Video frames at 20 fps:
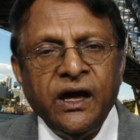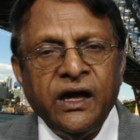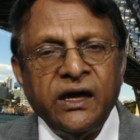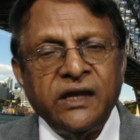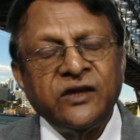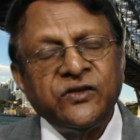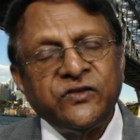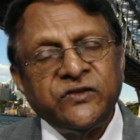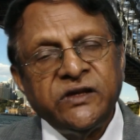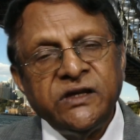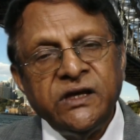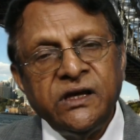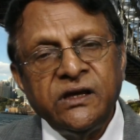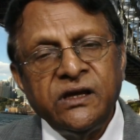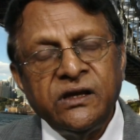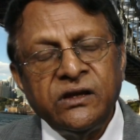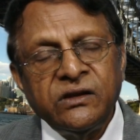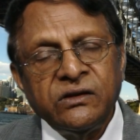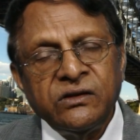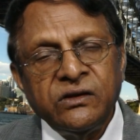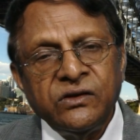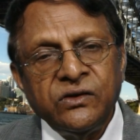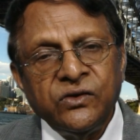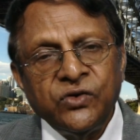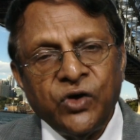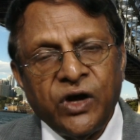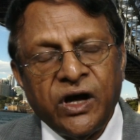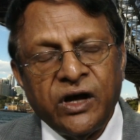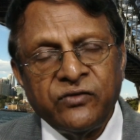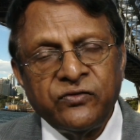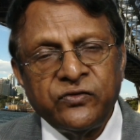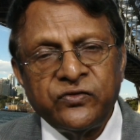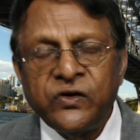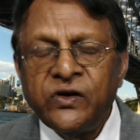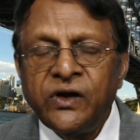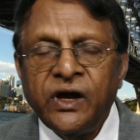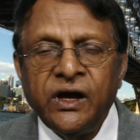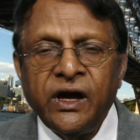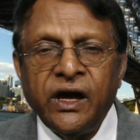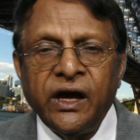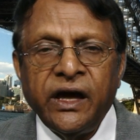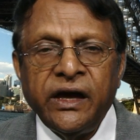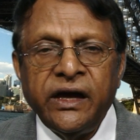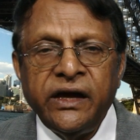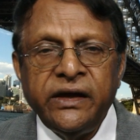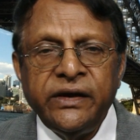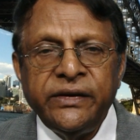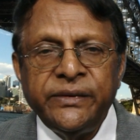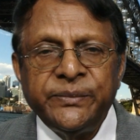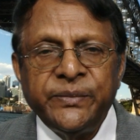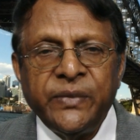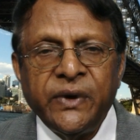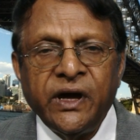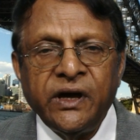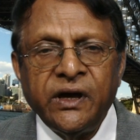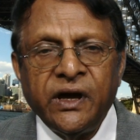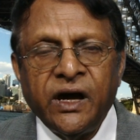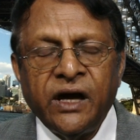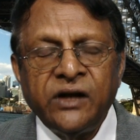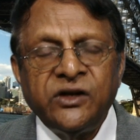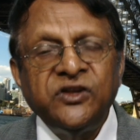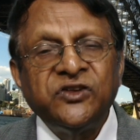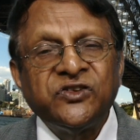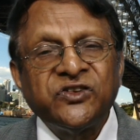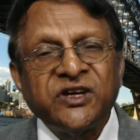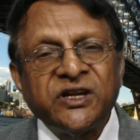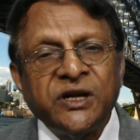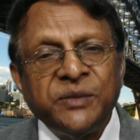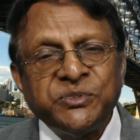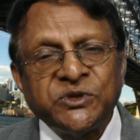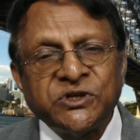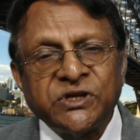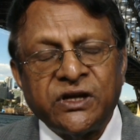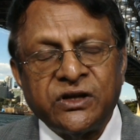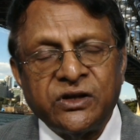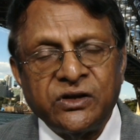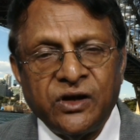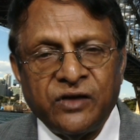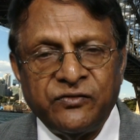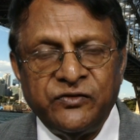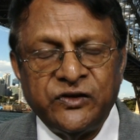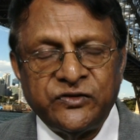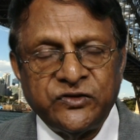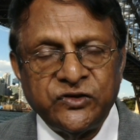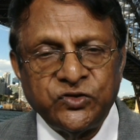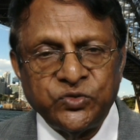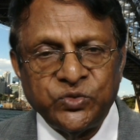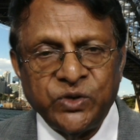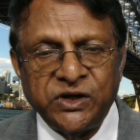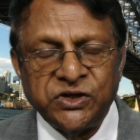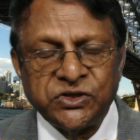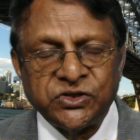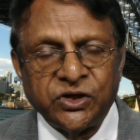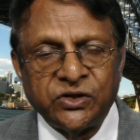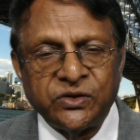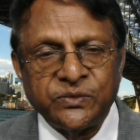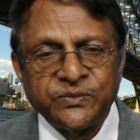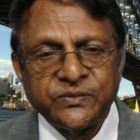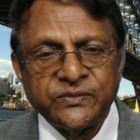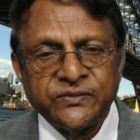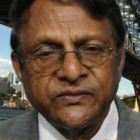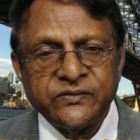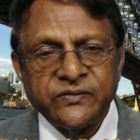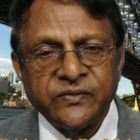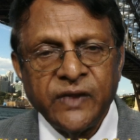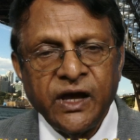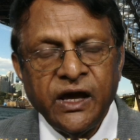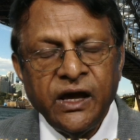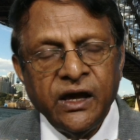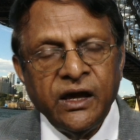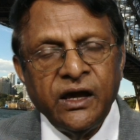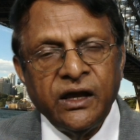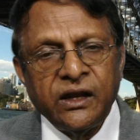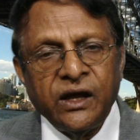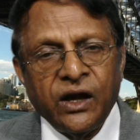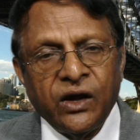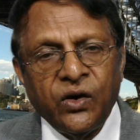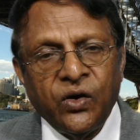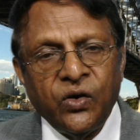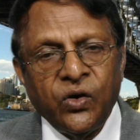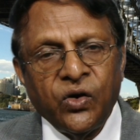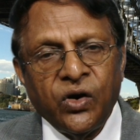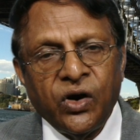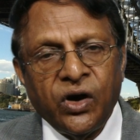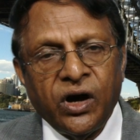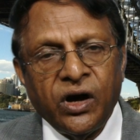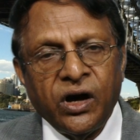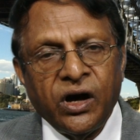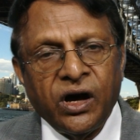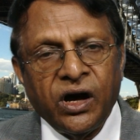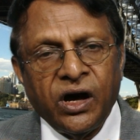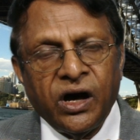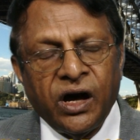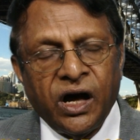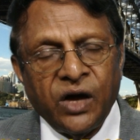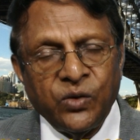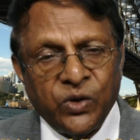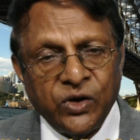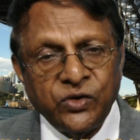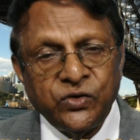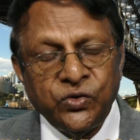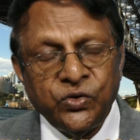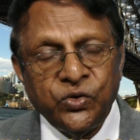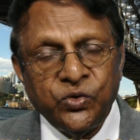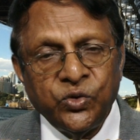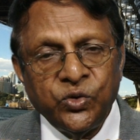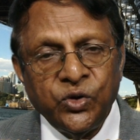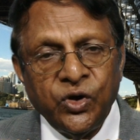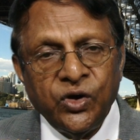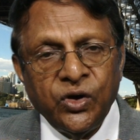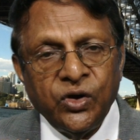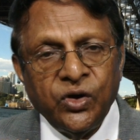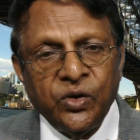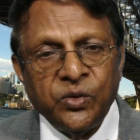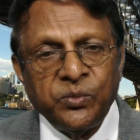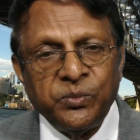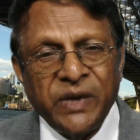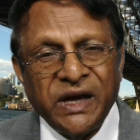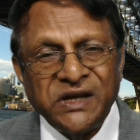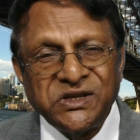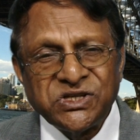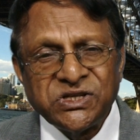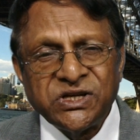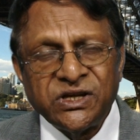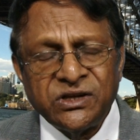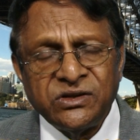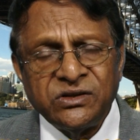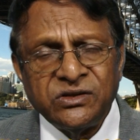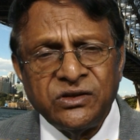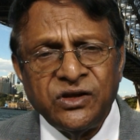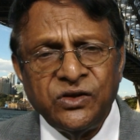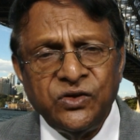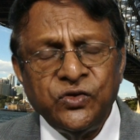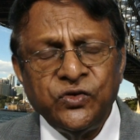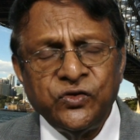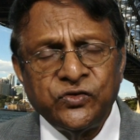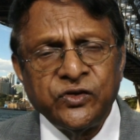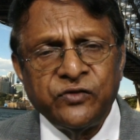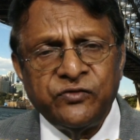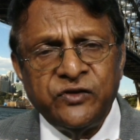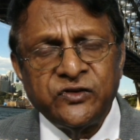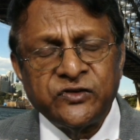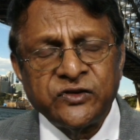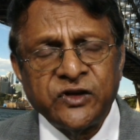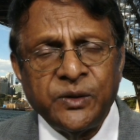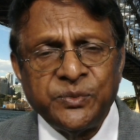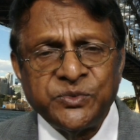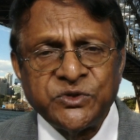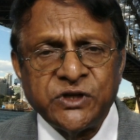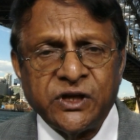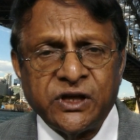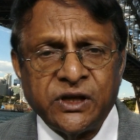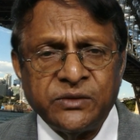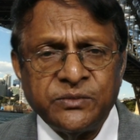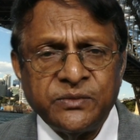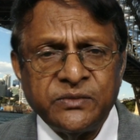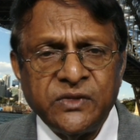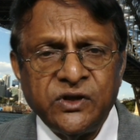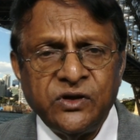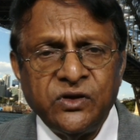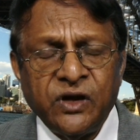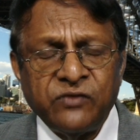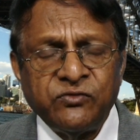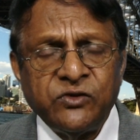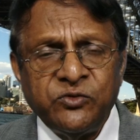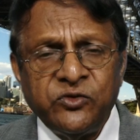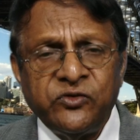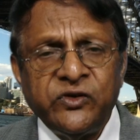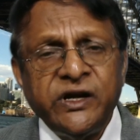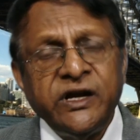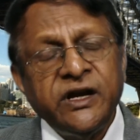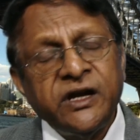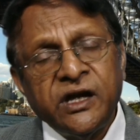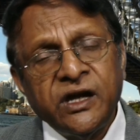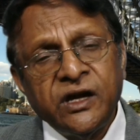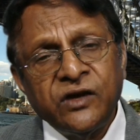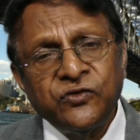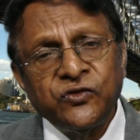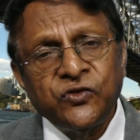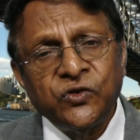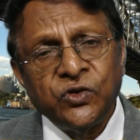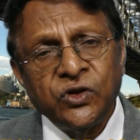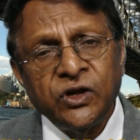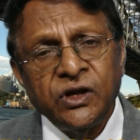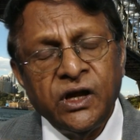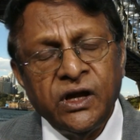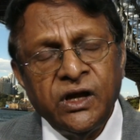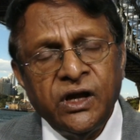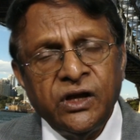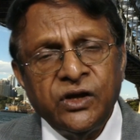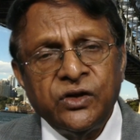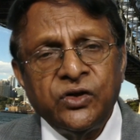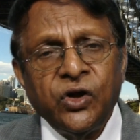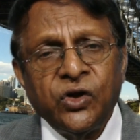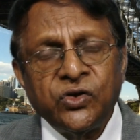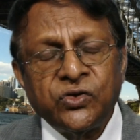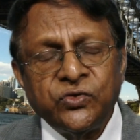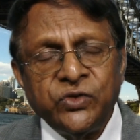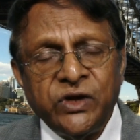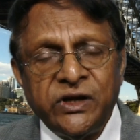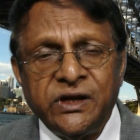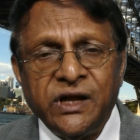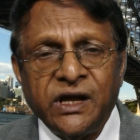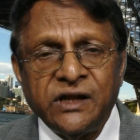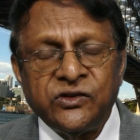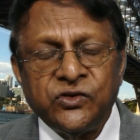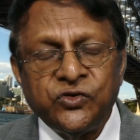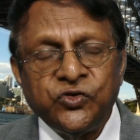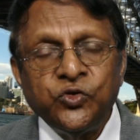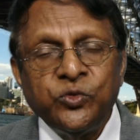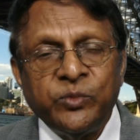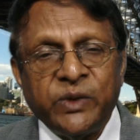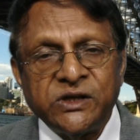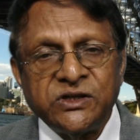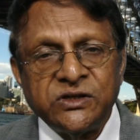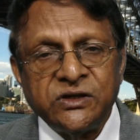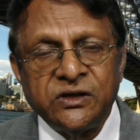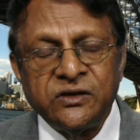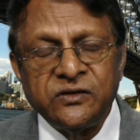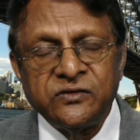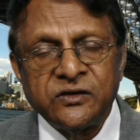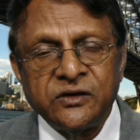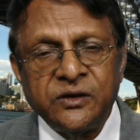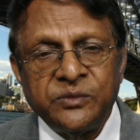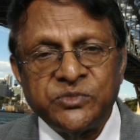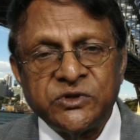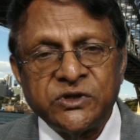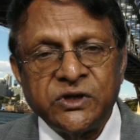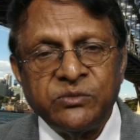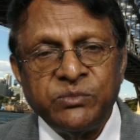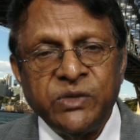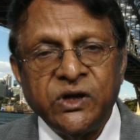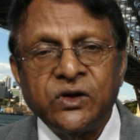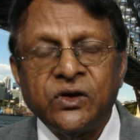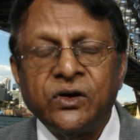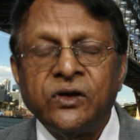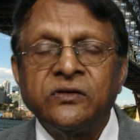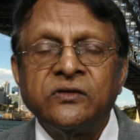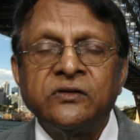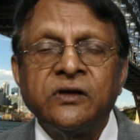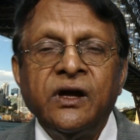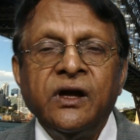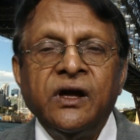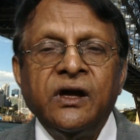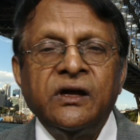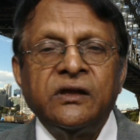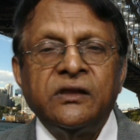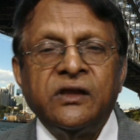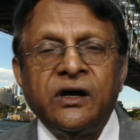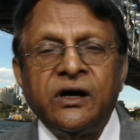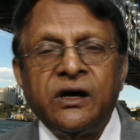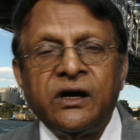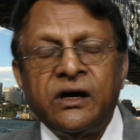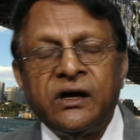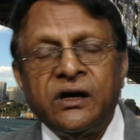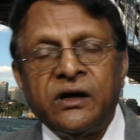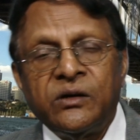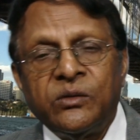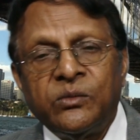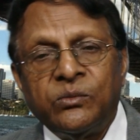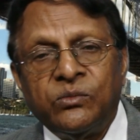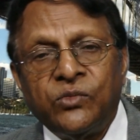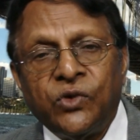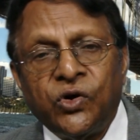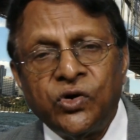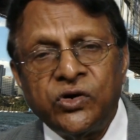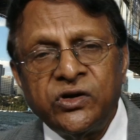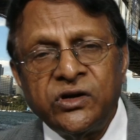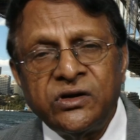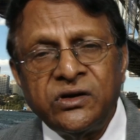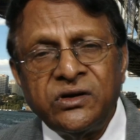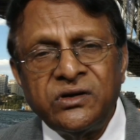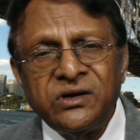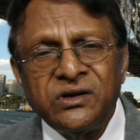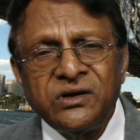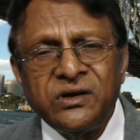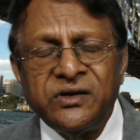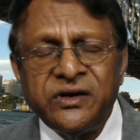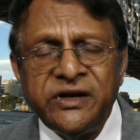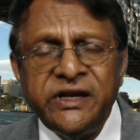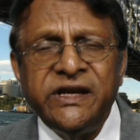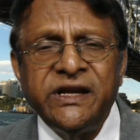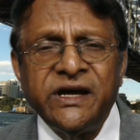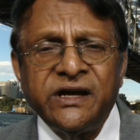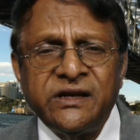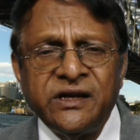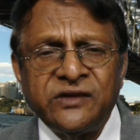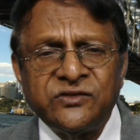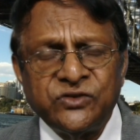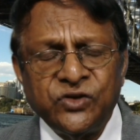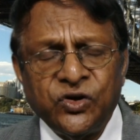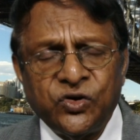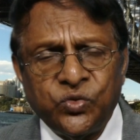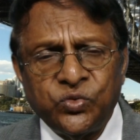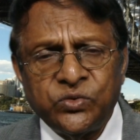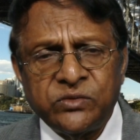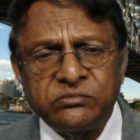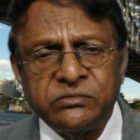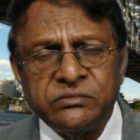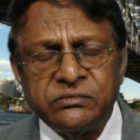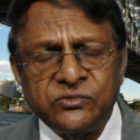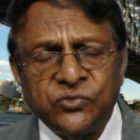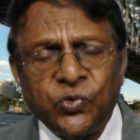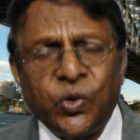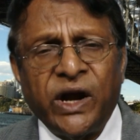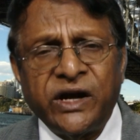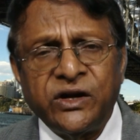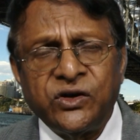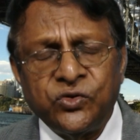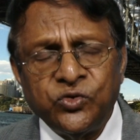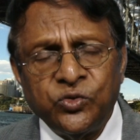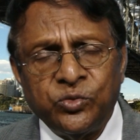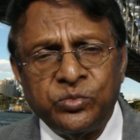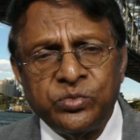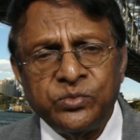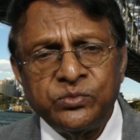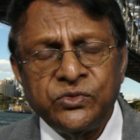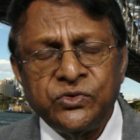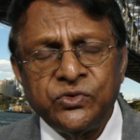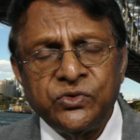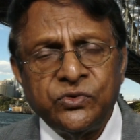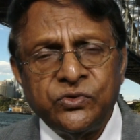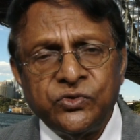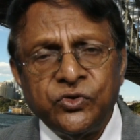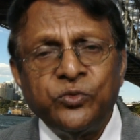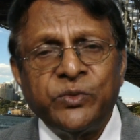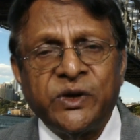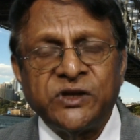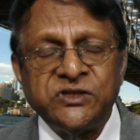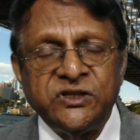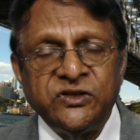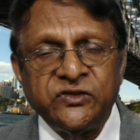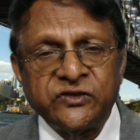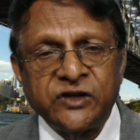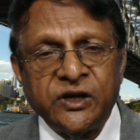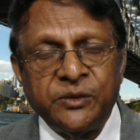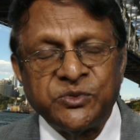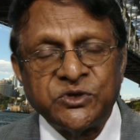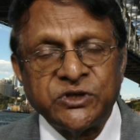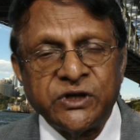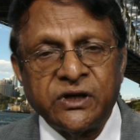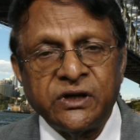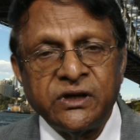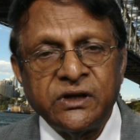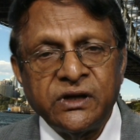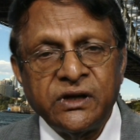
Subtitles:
In a scene, you have a description of the situation. Now, I want to mention the use of description. You have to be very careful not to indulge too much in description because the modern reader does not want too much description.